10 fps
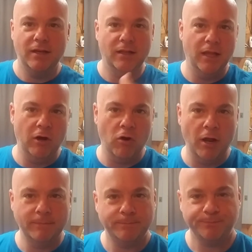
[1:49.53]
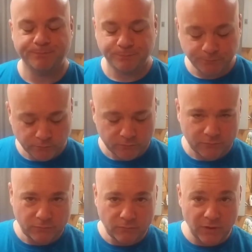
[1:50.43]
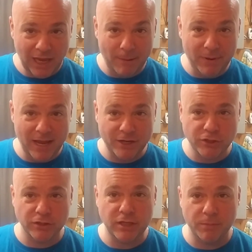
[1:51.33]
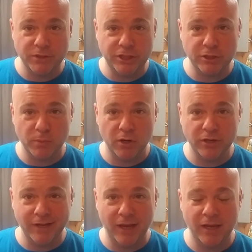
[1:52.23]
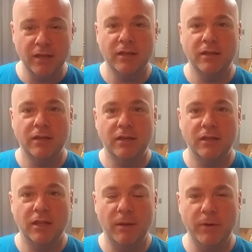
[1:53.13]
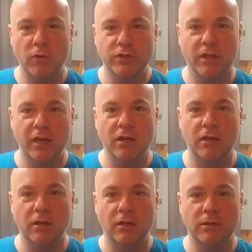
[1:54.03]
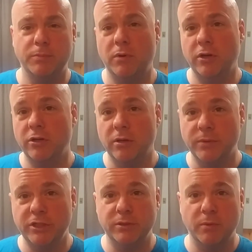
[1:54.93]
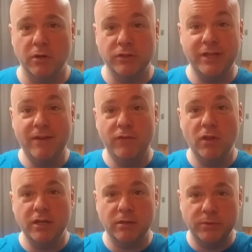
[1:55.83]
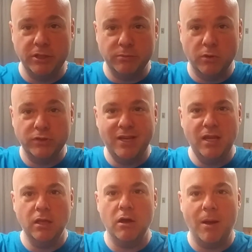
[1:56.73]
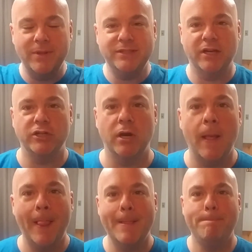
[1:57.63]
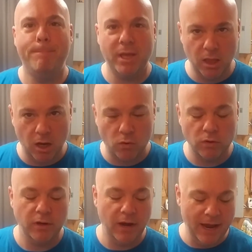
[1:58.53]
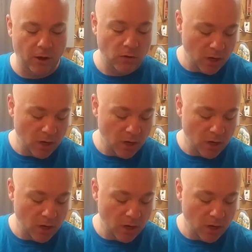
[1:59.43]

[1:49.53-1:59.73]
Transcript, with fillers: later on happy national double cheeseburger day let me know what you like uh, to put on your double cheeseburgers if you like double cheeseburgers in the comment section below. Now,